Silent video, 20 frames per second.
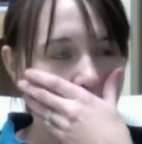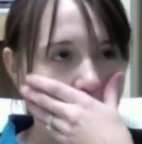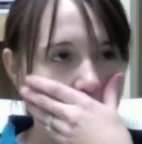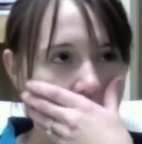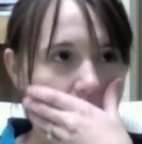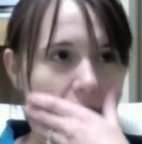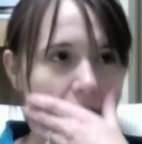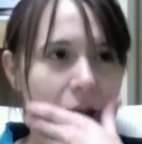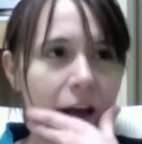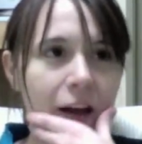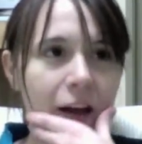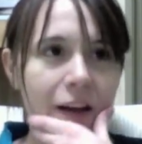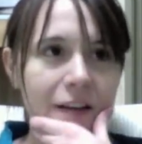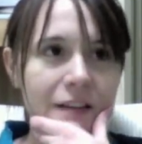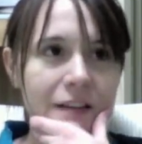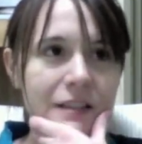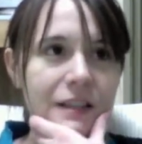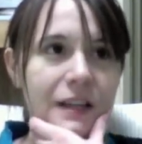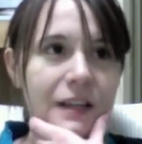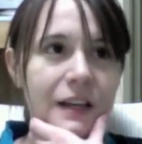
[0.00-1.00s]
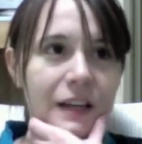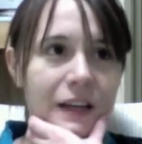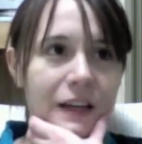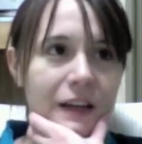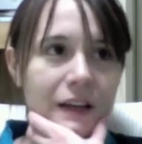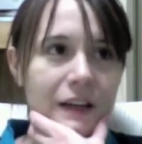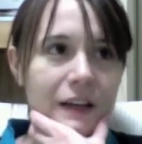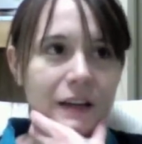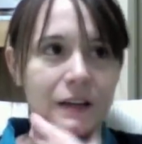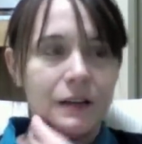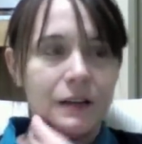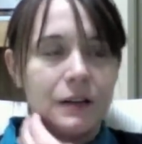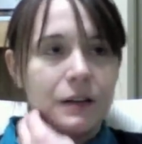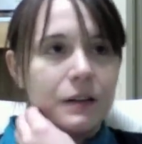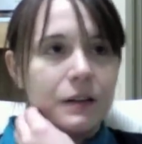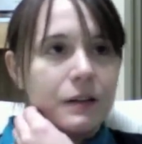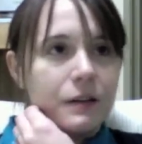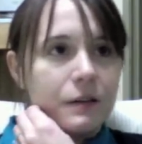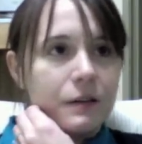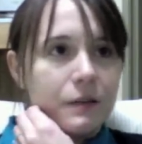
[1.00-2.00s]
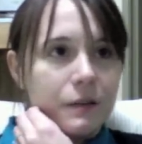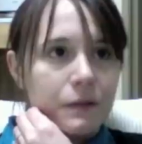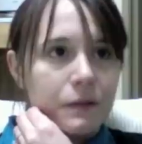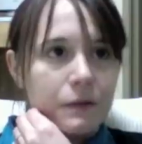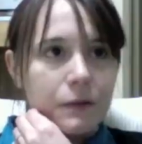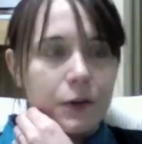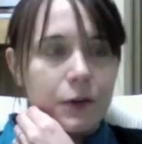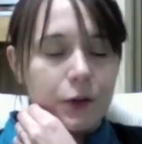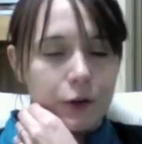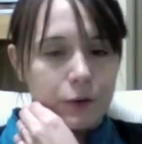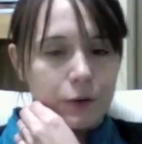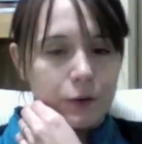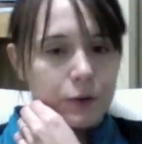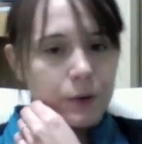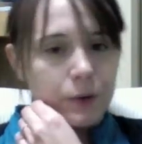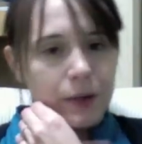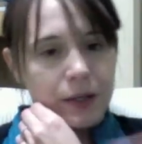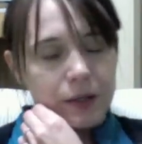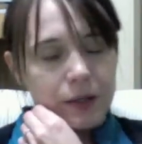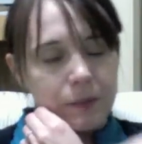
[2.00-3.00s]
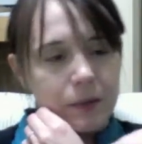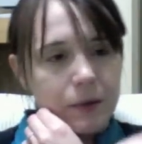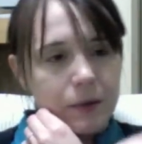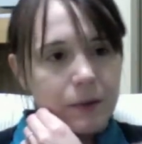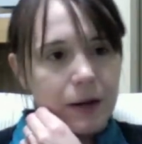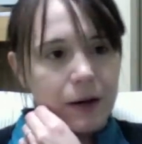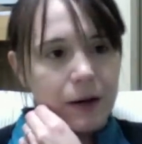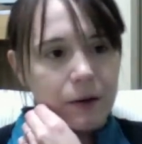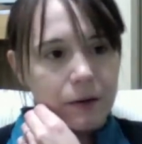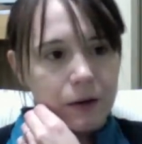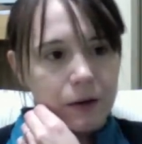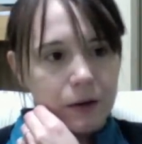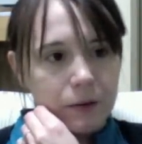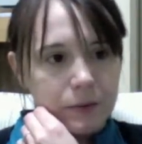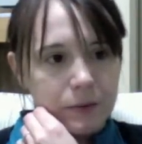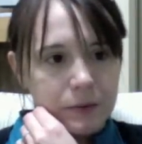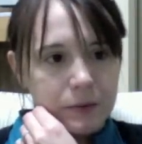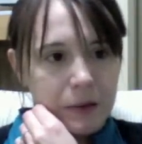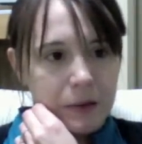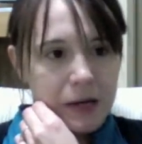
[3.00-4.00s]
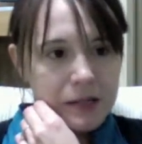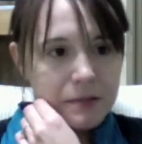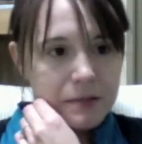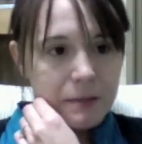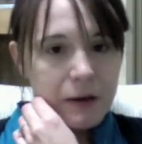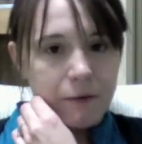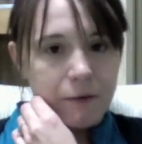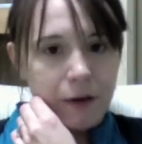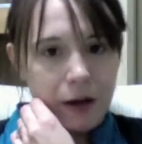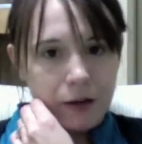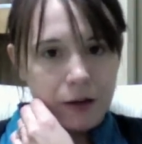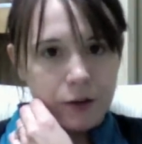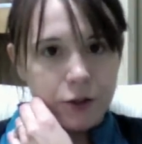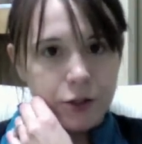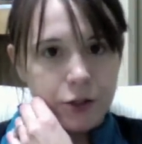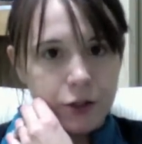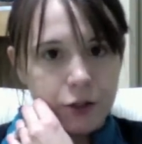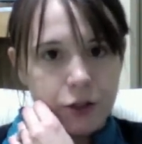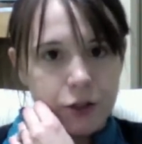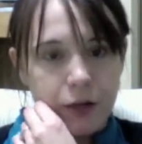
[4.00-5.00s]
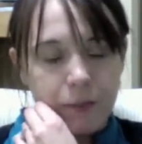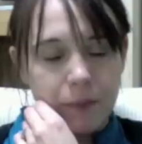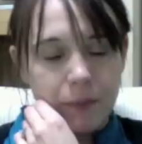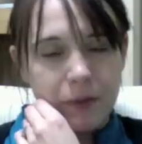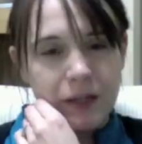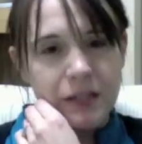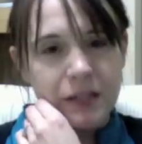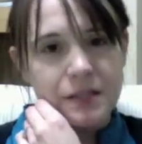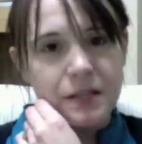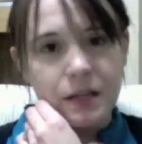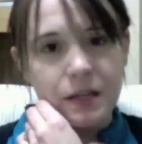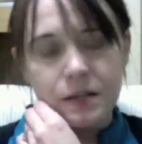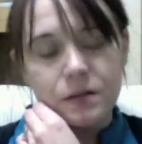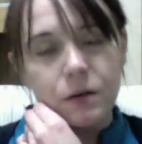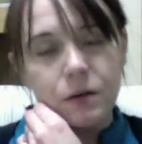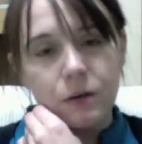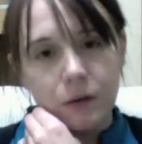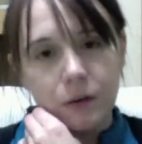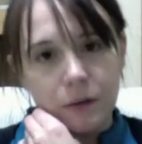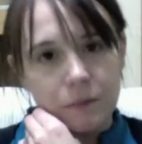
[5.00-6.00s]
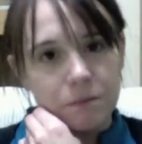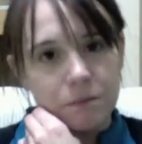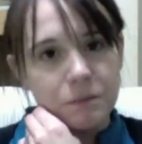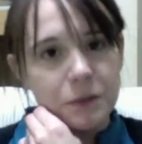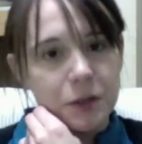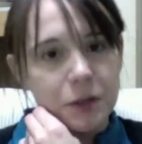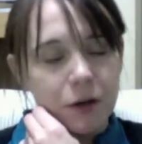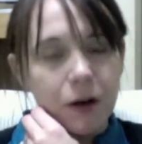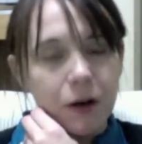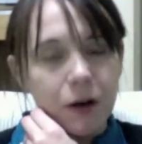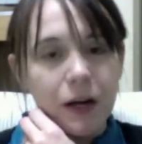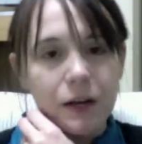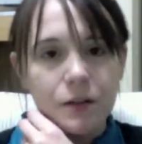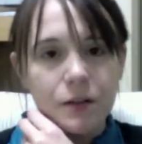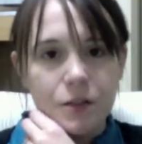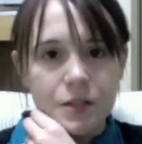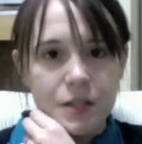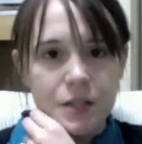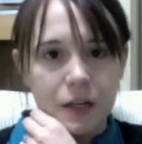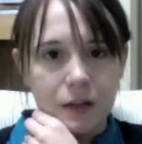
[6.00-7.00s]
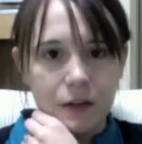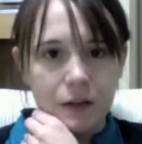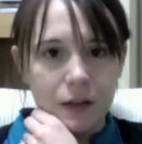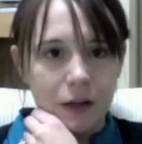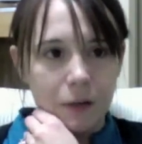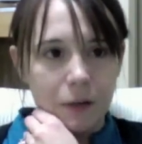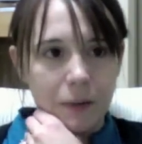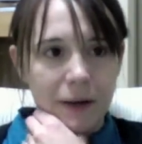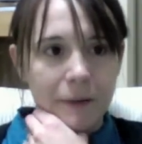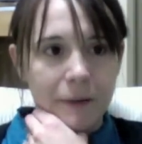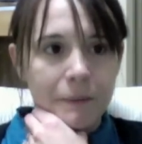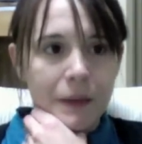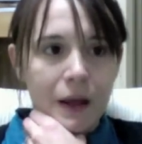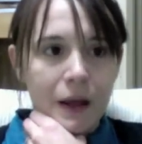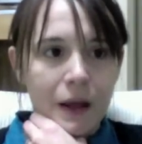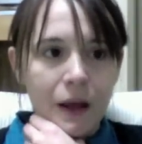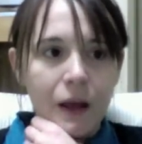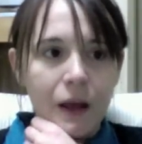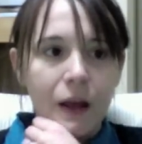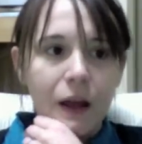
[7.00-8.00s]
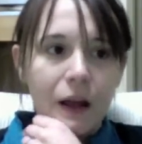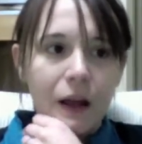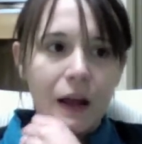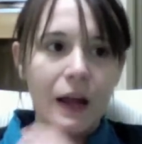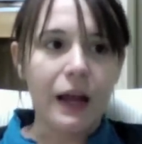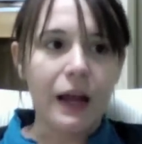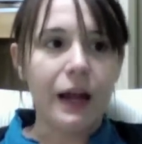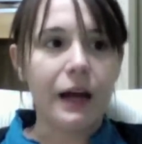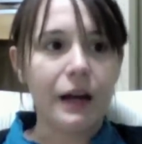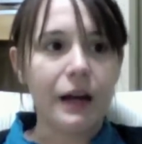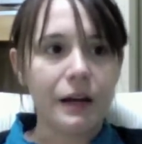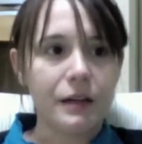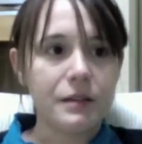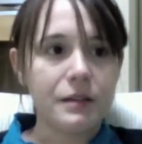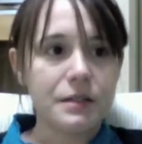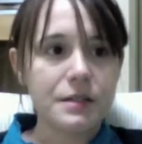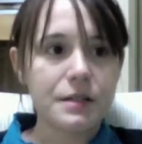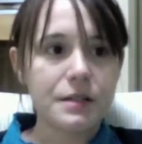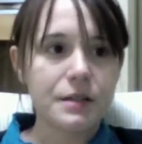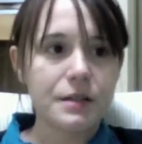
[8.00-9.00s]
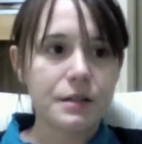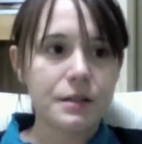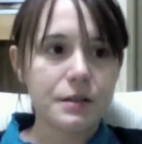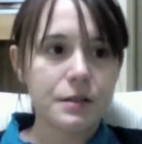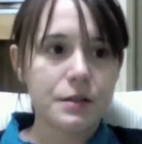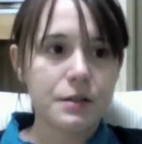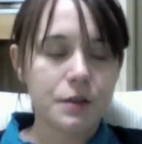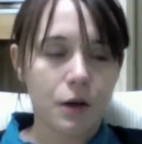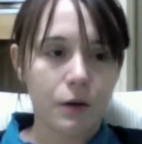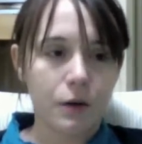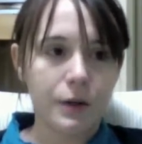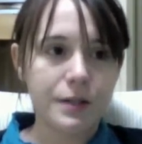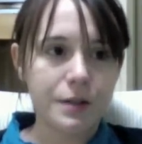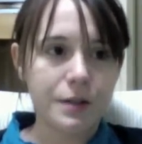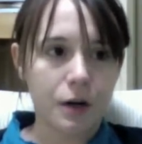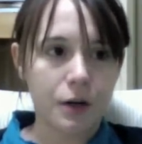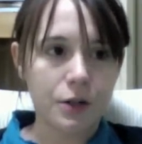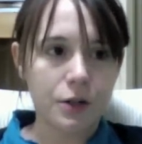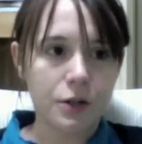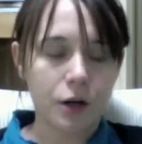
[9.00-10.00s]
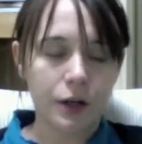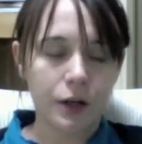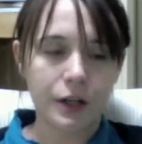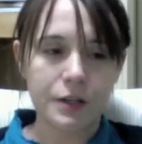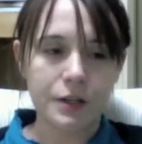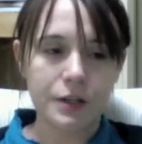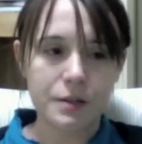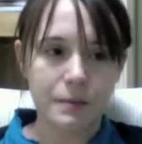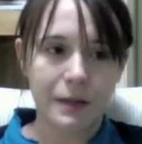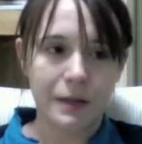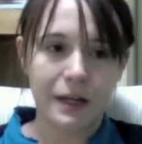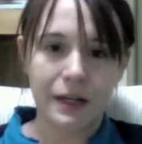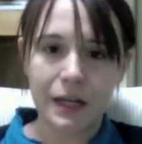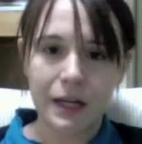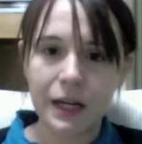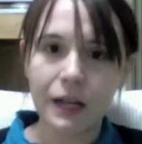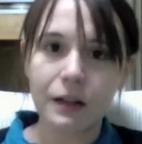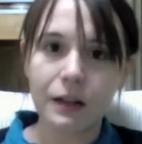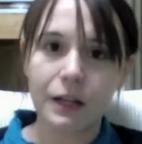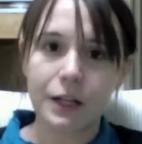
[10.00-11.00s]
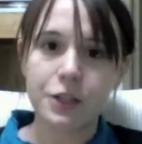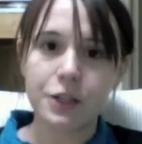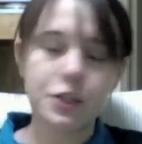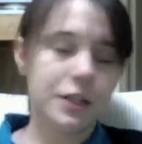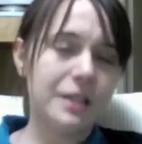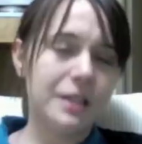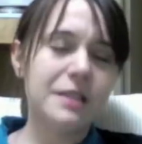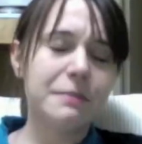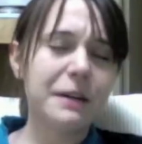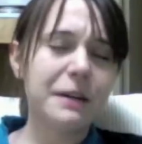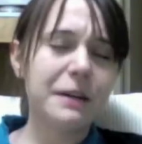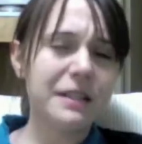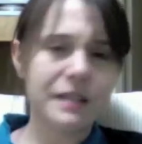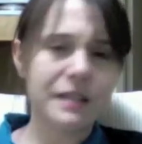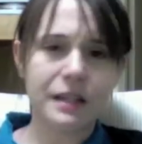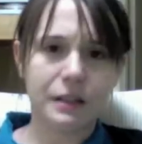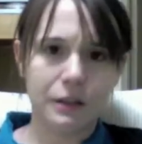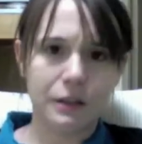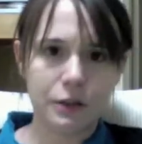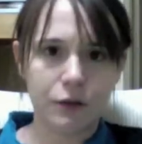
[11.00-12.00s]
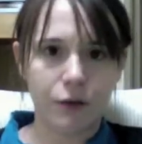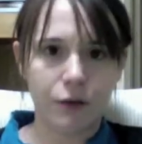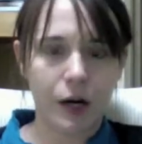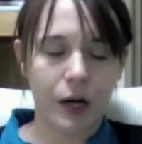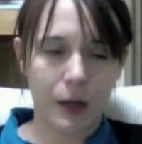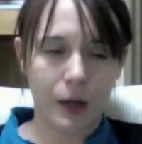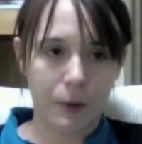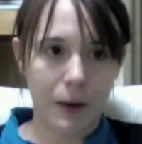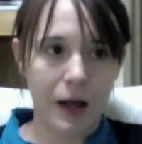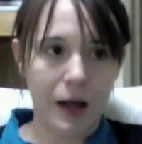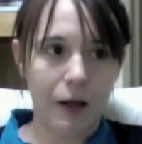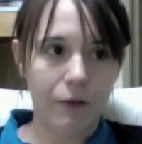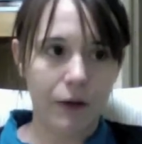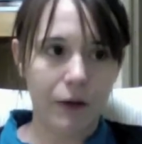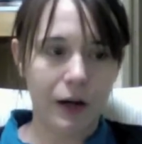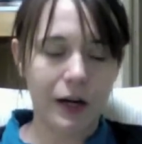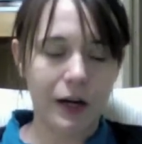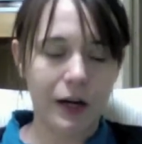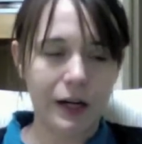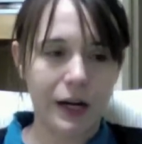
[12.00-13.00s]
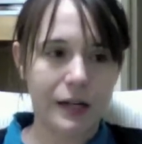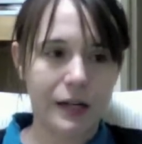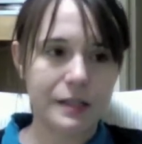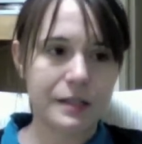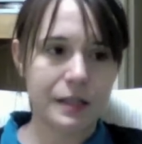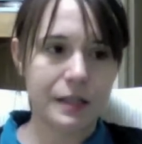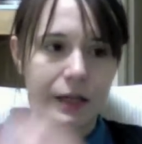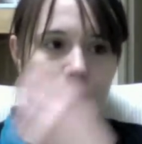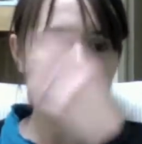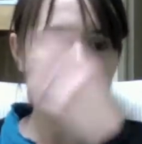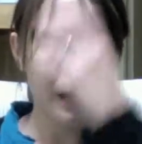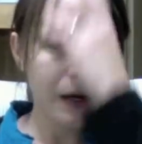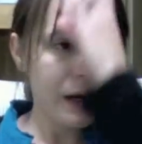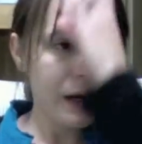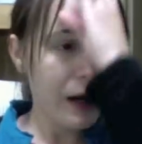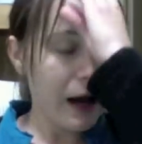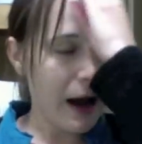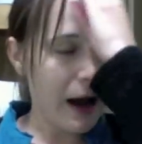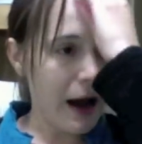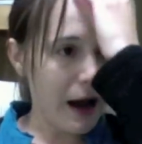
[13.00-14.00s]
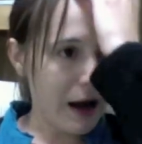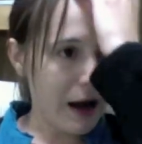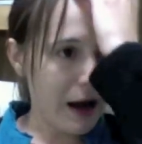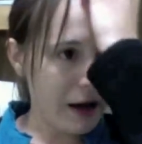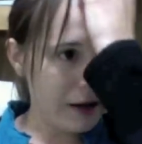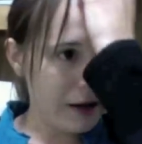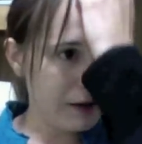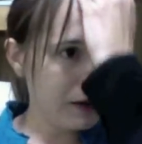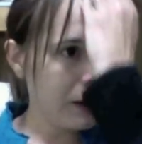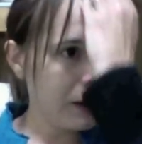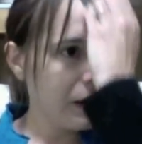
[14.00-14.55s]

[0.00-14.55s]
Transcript: and he, directed me around, and he asked me if I understood Japanese, and I told him, I understand a little bit. And so he started talking to me in English, and he speaks English very well, very nicely, and